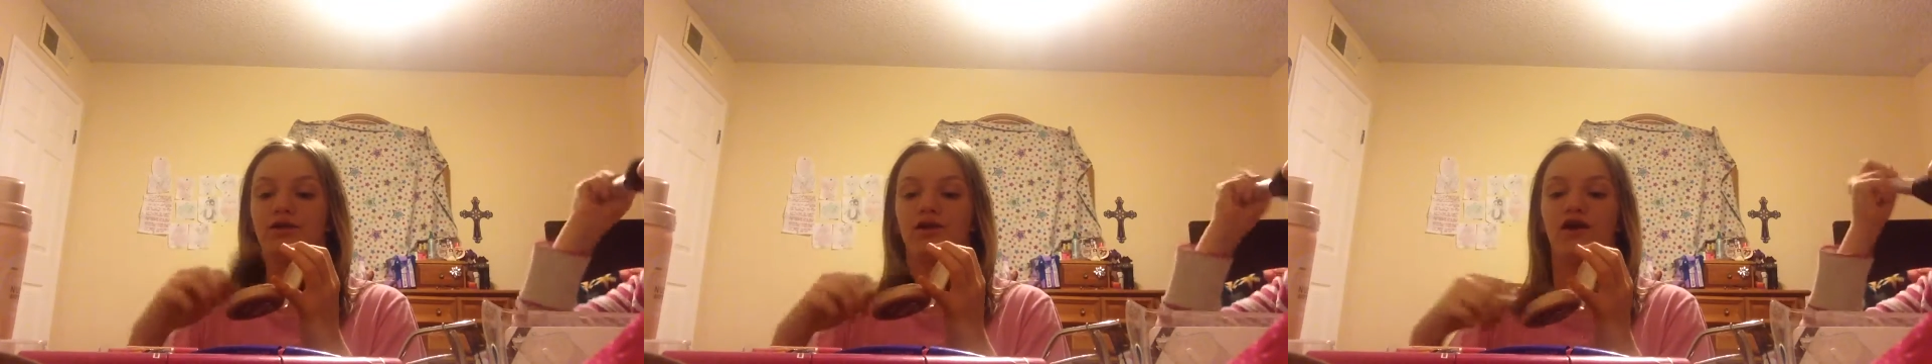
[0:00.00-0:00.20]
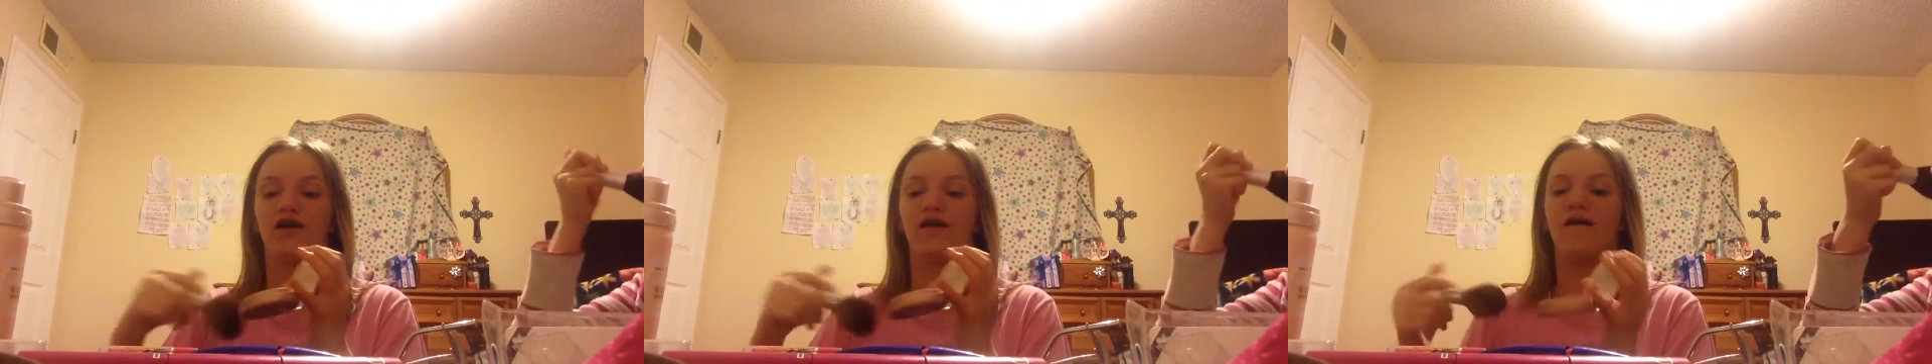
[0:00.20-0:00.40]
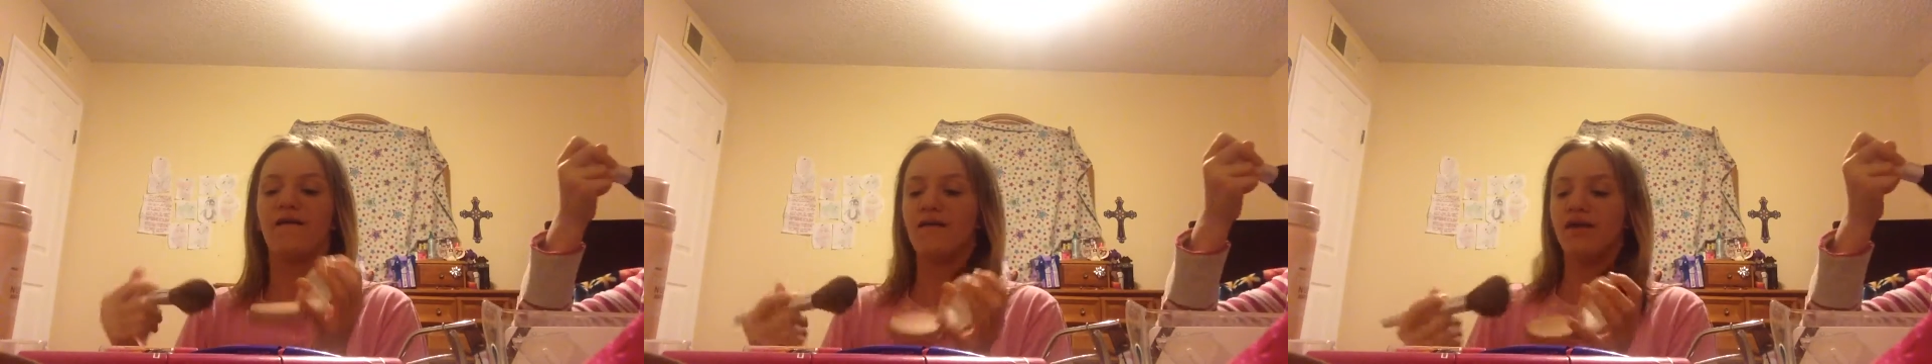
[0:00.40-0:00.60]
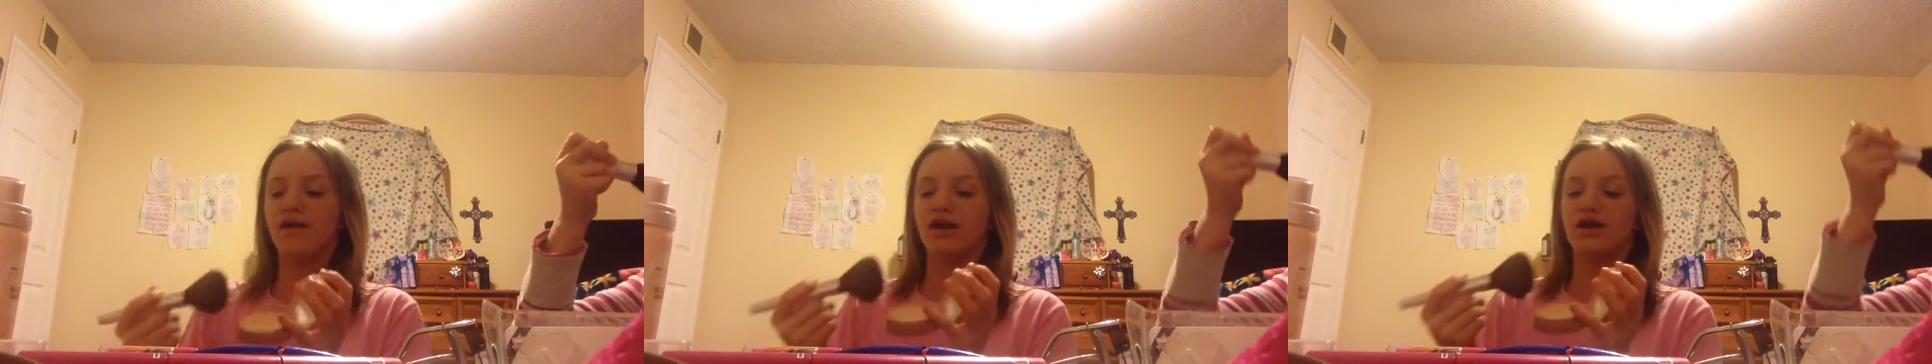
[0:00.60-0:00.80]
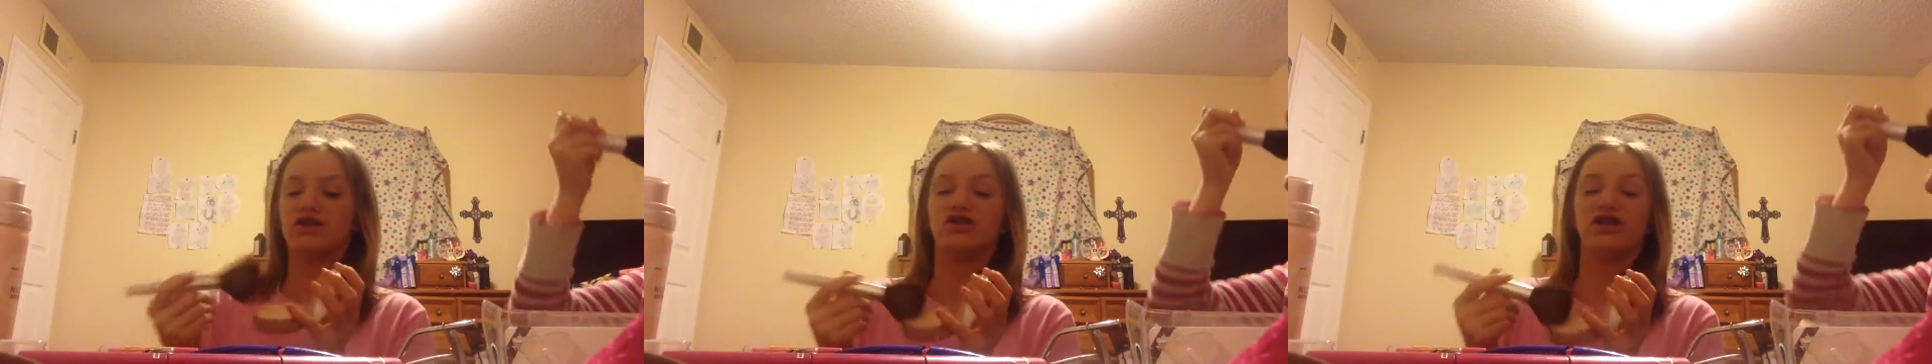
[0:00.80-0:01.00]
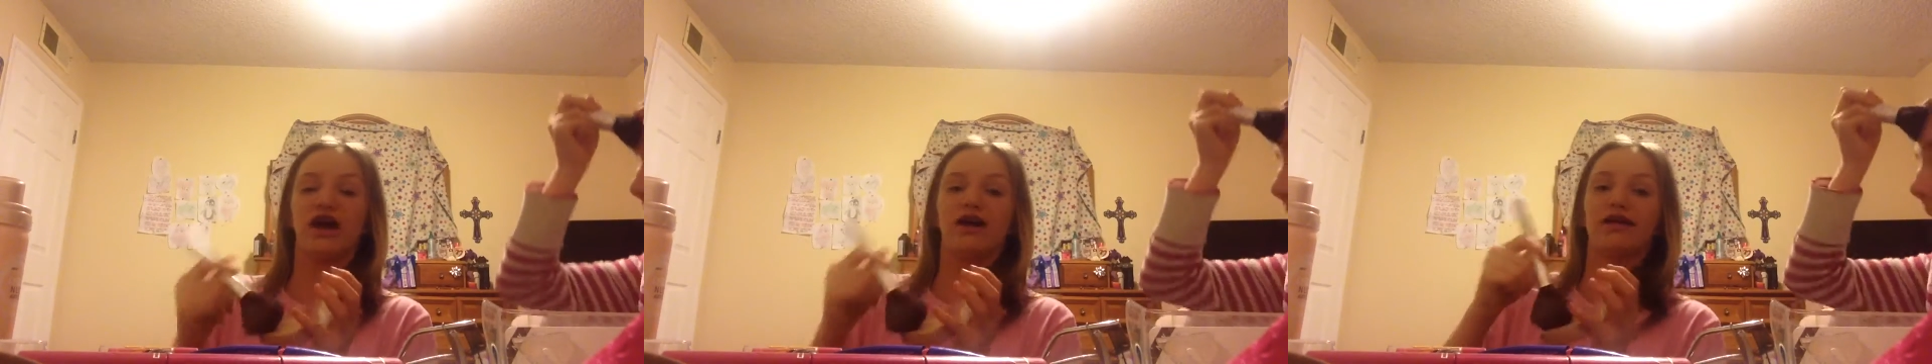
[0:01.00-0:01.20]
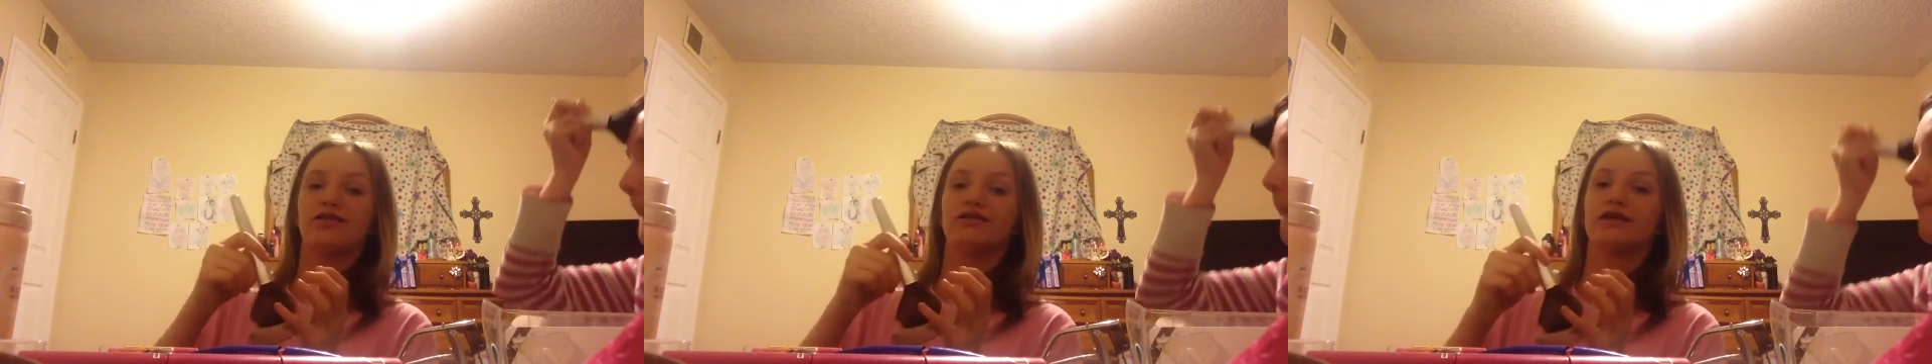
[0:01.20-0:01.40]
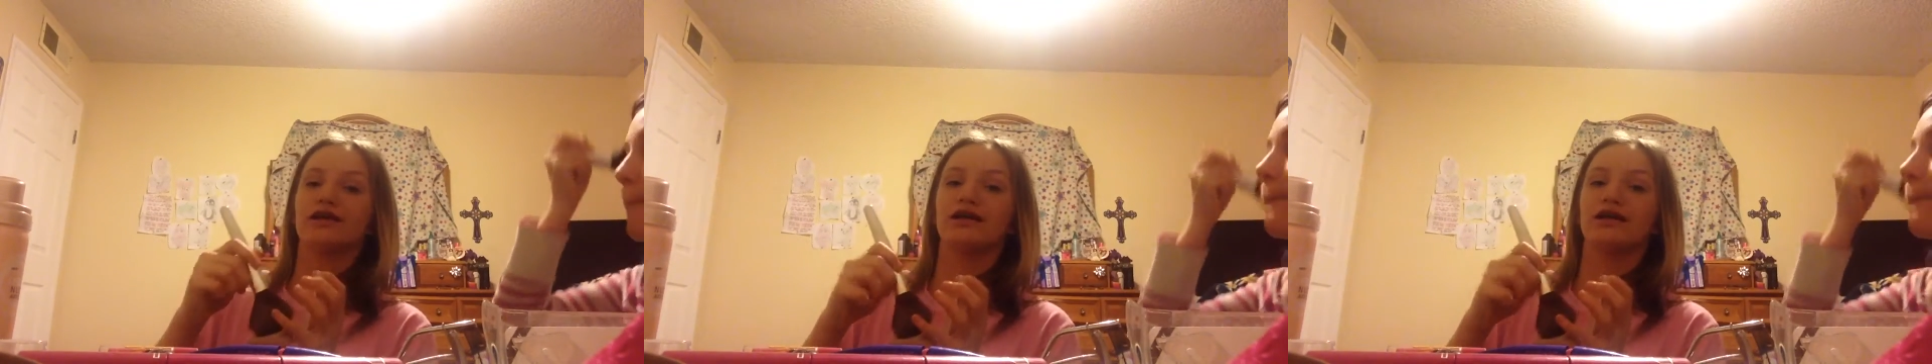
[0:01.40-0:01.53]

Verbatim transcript: long. Shout out to